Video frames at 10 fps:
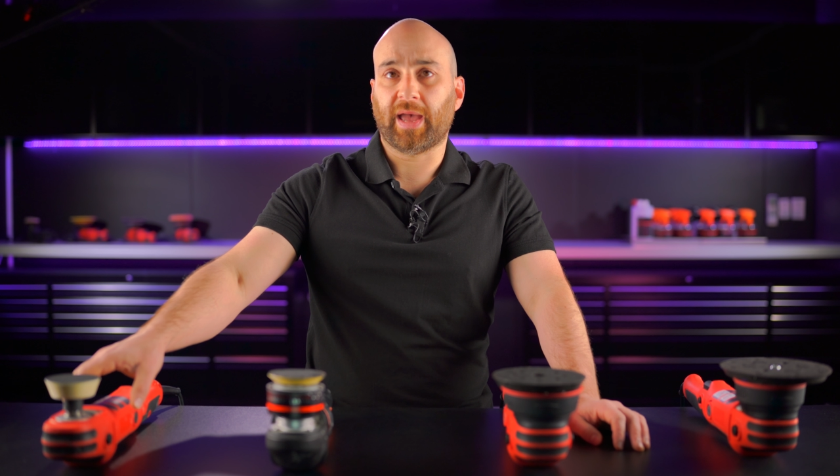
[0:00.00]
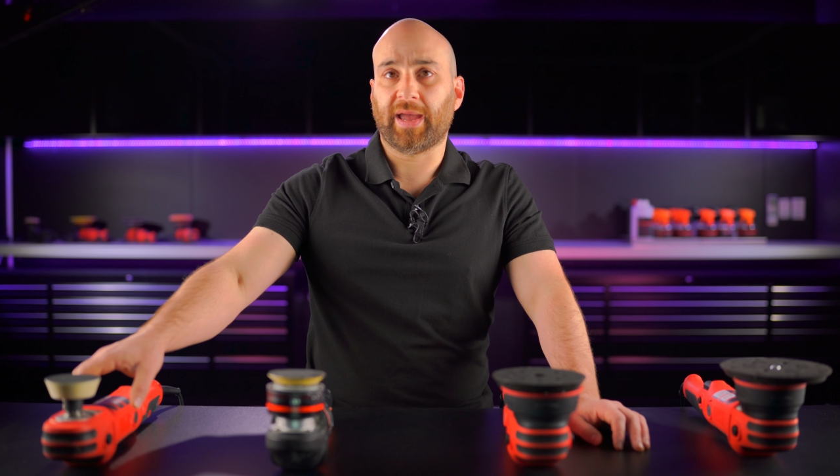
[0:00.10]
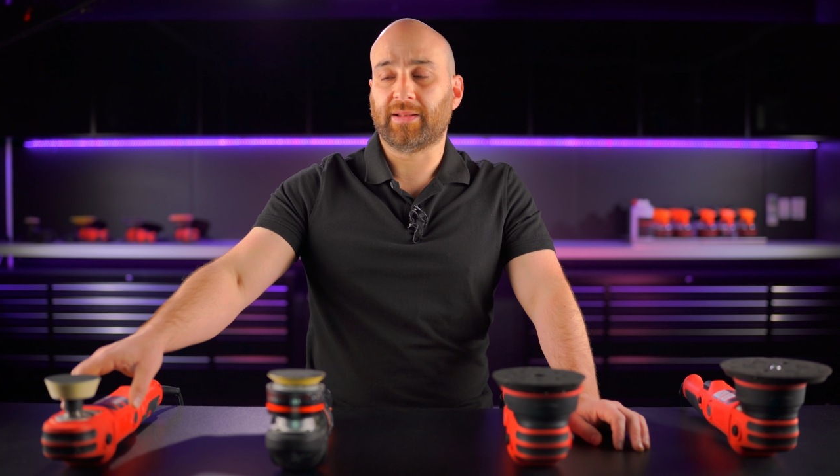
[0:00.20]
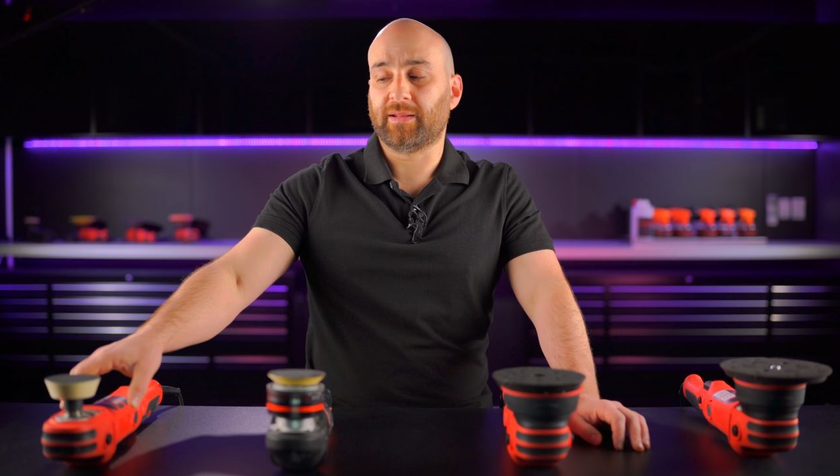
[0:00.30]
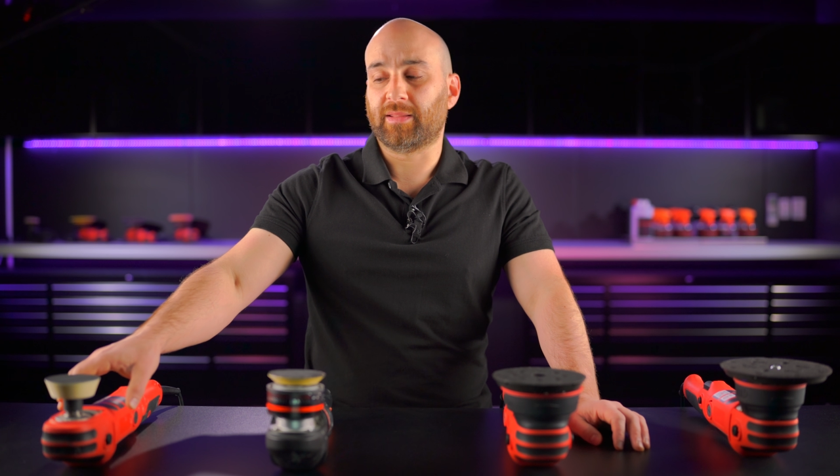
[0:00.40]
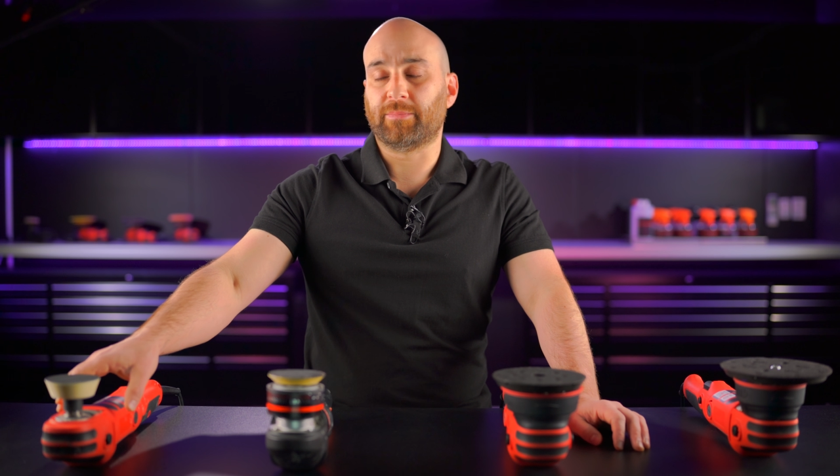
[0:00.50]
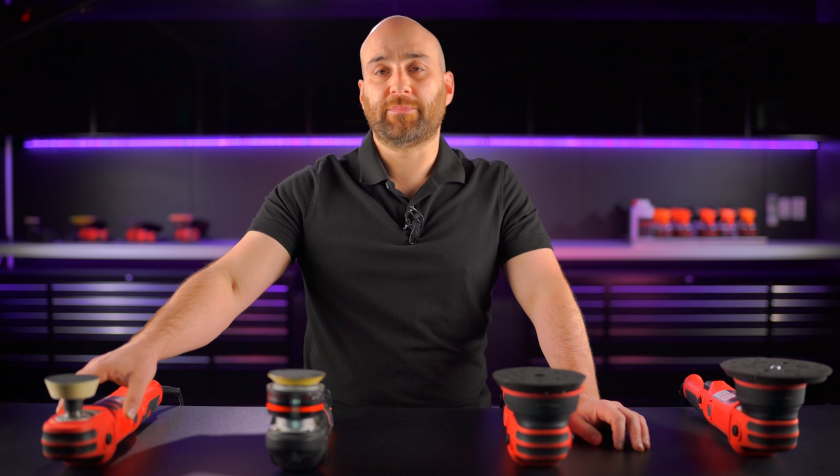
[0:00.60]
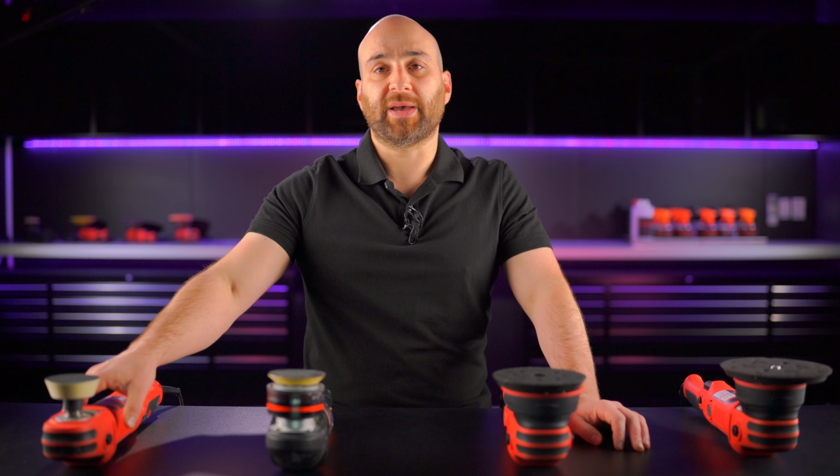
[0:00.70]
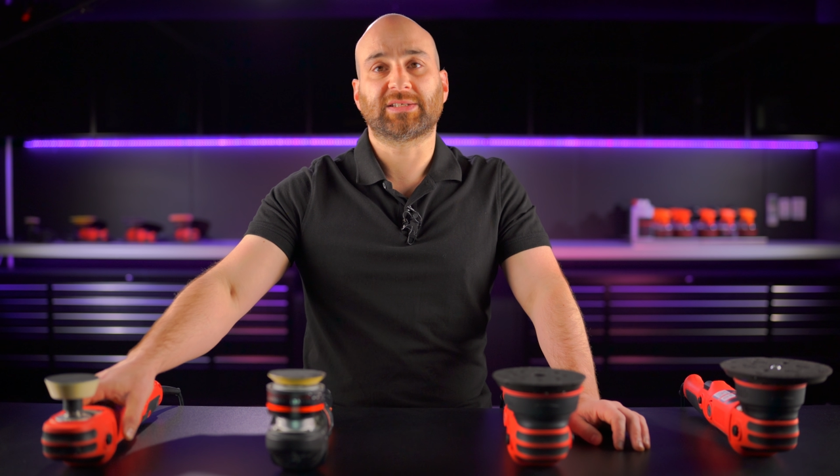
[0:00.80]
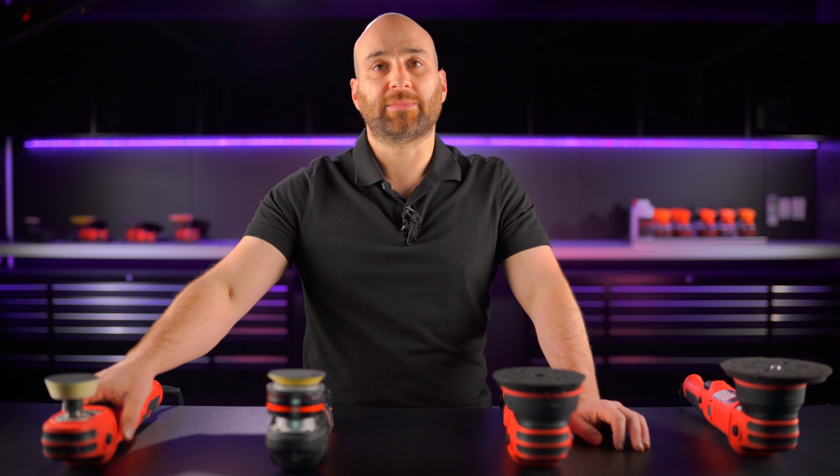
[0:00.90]
and the
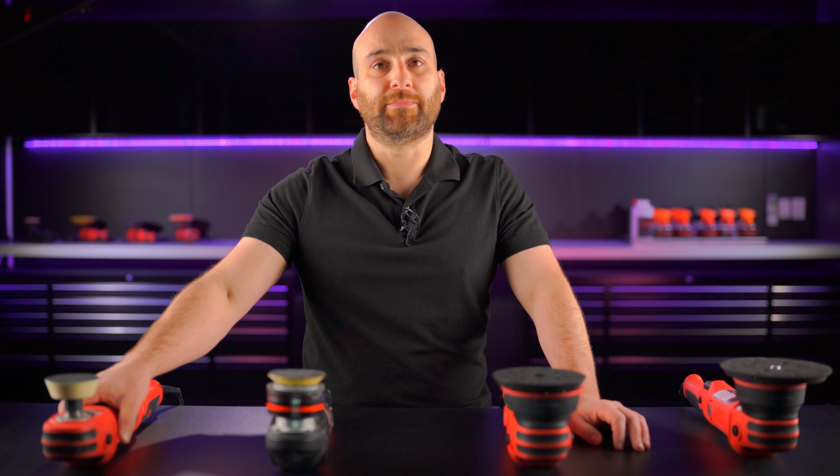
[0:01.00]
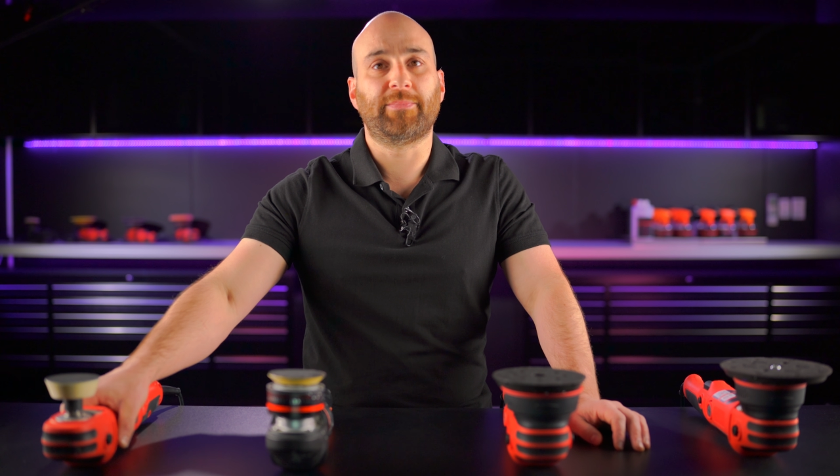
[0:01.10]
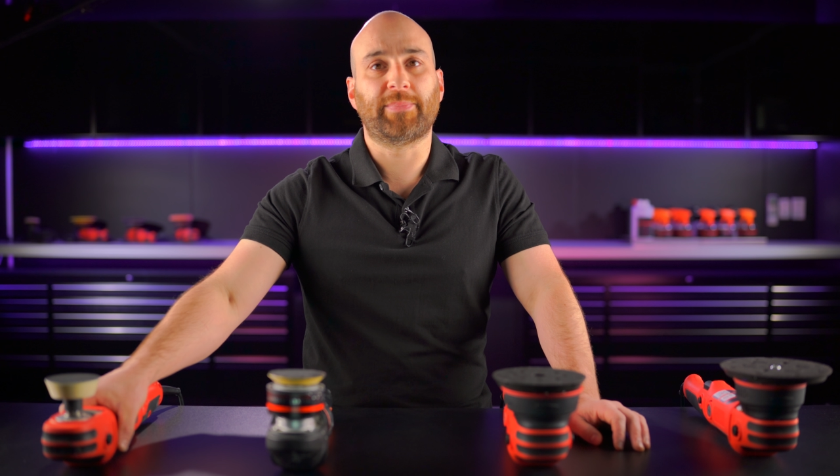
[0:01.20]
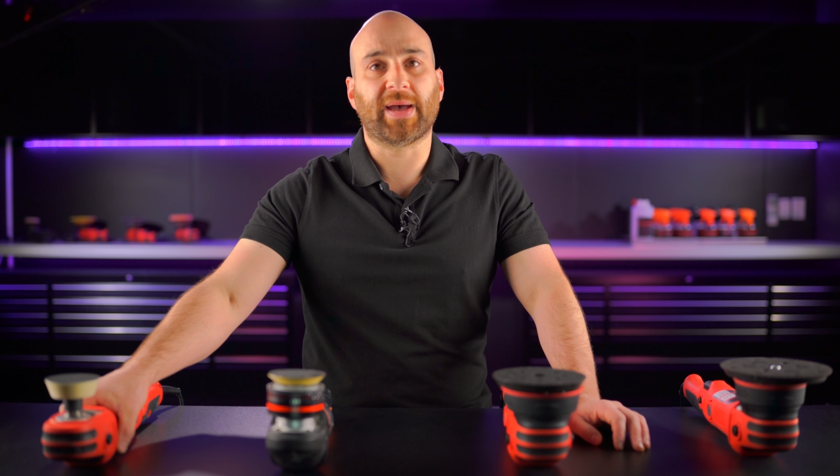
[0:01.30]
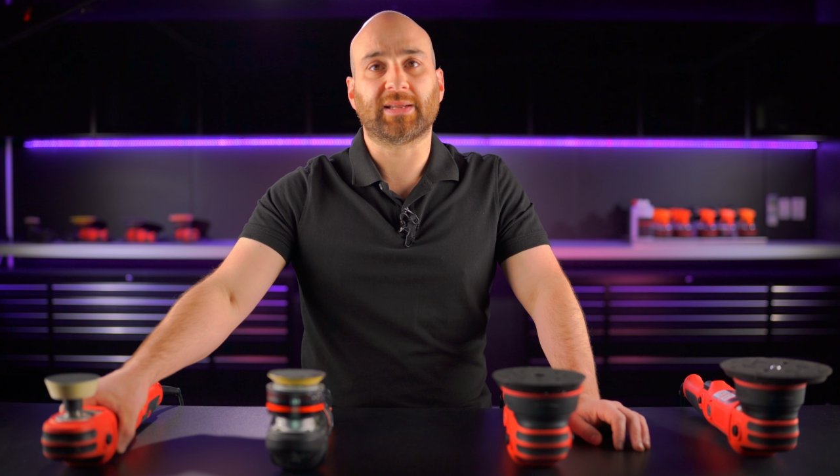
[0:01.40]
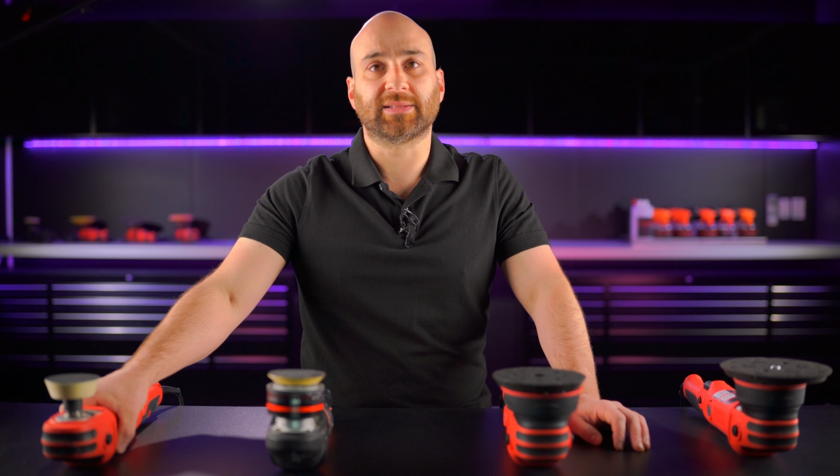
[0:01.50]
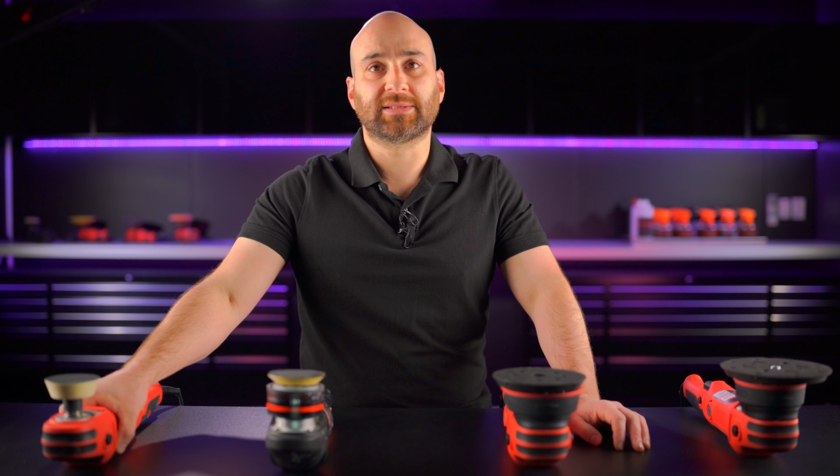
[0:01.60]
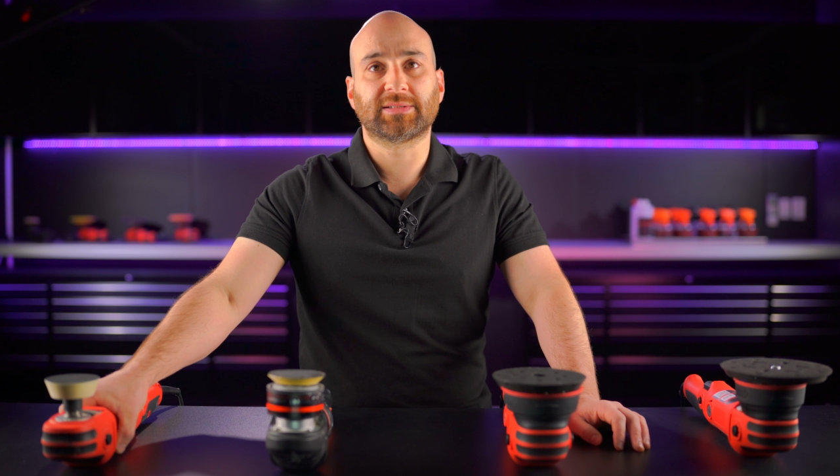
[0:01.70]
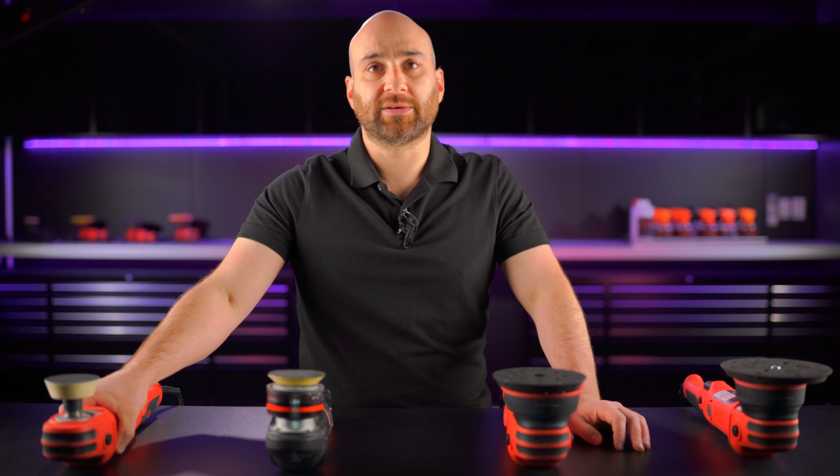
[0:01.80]
best balance.